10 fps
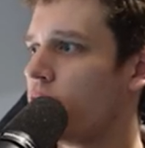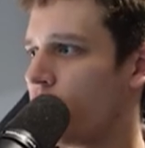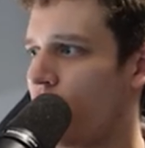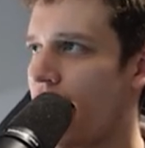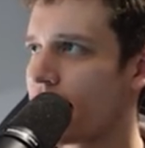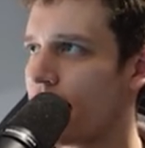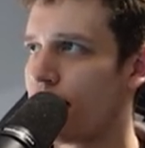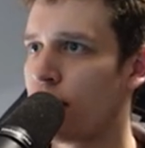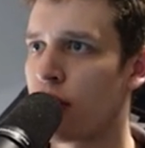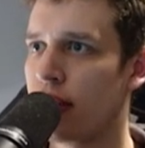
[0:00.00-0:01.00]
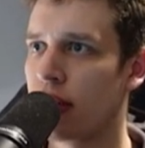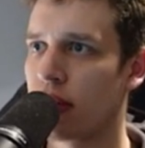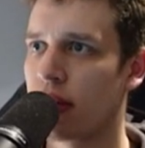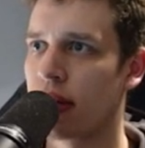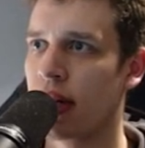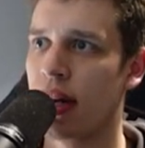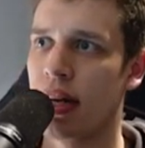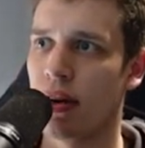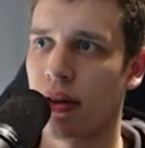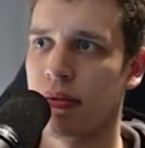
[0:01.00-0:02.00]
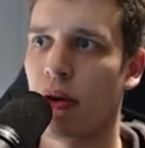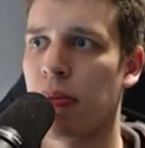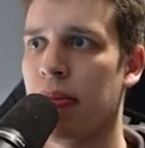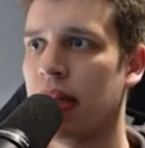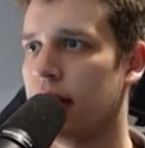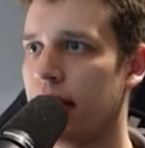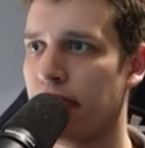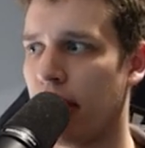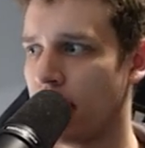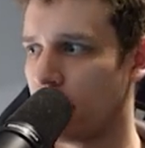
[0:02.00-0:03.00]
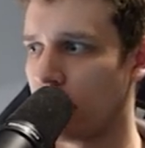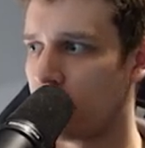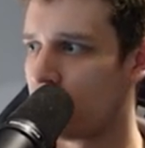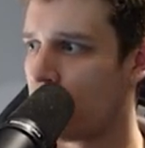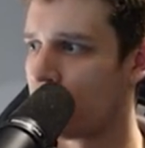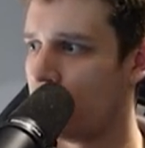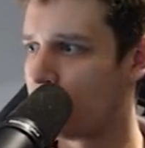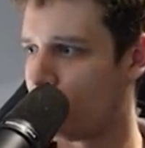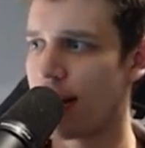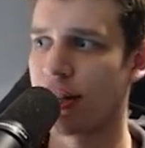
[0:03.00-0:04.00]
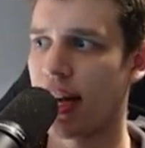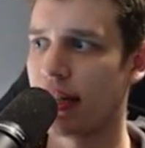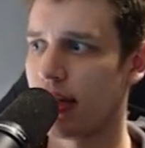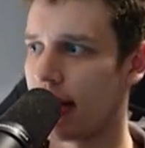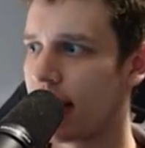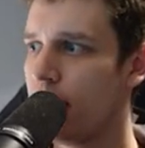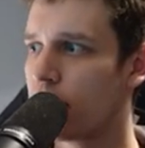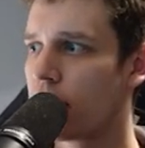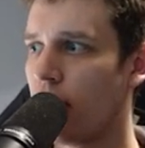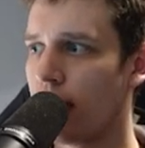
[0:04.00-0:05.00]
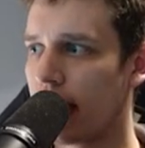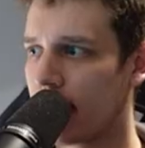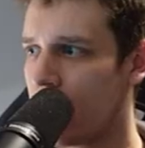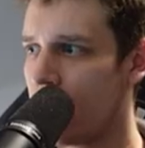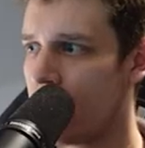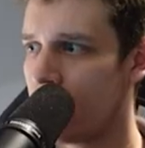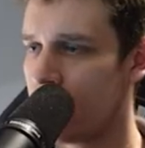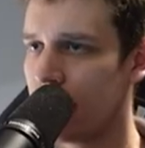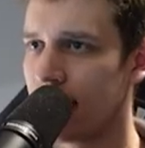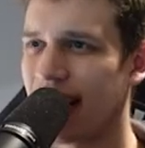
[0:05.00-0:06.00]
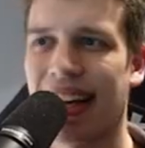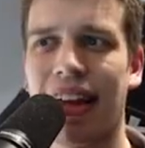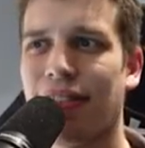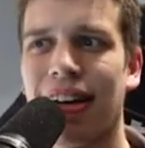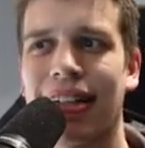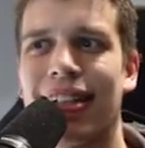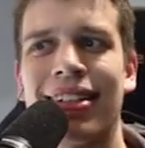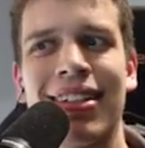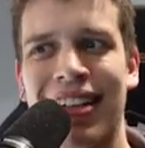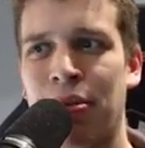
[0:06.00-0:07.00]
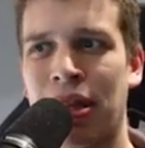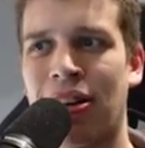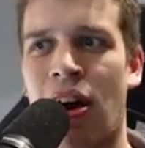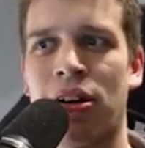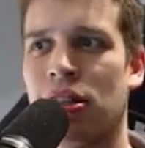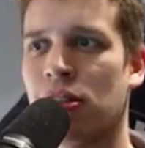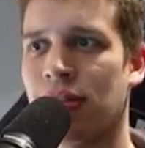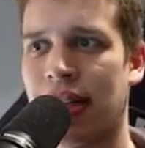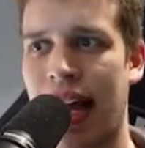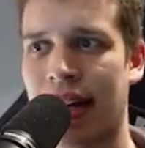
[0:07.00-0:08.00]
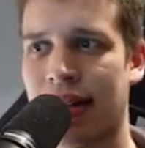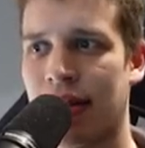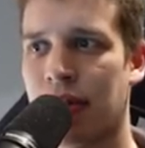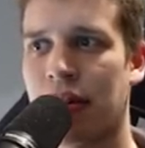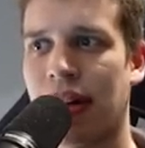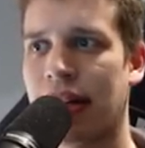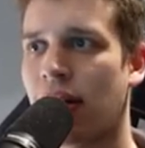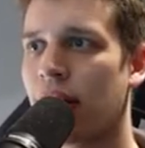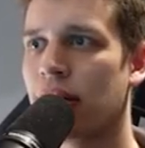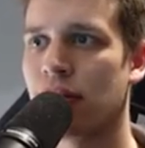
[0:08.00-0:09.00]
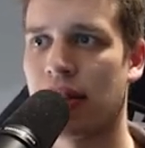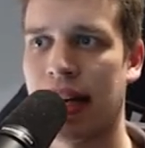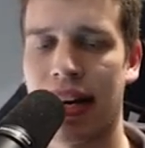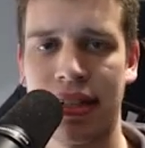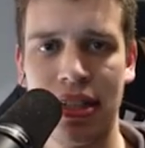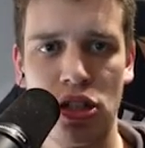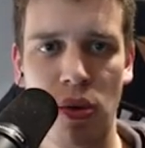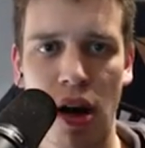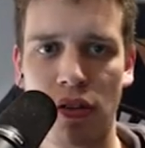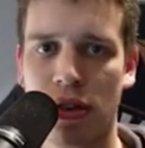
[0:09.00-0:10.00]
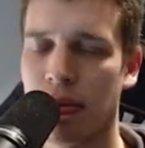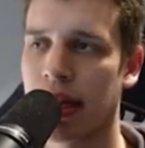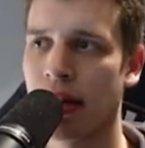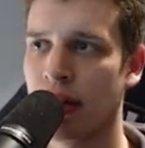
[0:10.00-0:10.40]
Fast and the Furious or Mission Impossible. It's just one of these franchises that keeps going. Like, I feel like it's the same with Guardians of the Galaxy, where we have like Guardians of the Galaxy 12 coming out